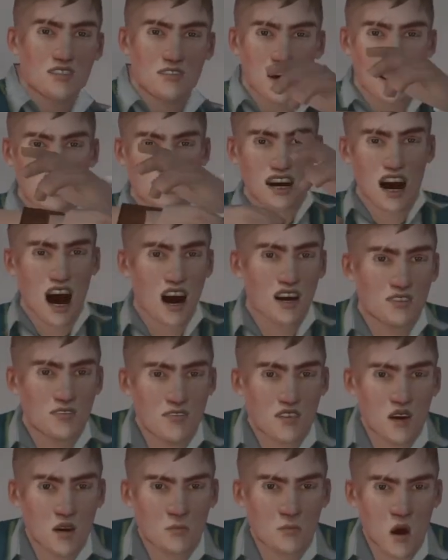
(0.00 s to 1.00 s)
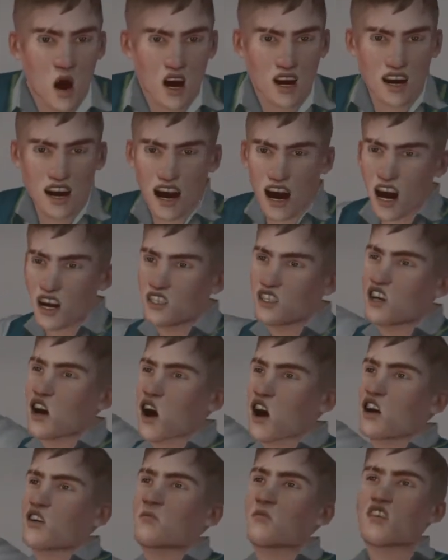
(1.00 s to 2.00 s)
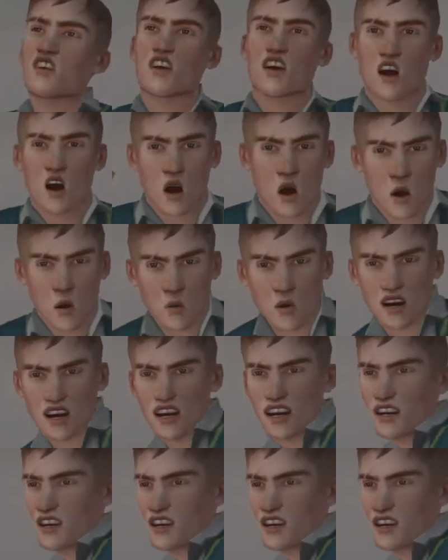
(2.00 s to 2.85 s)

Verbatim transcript: tricked everyone, starting with you,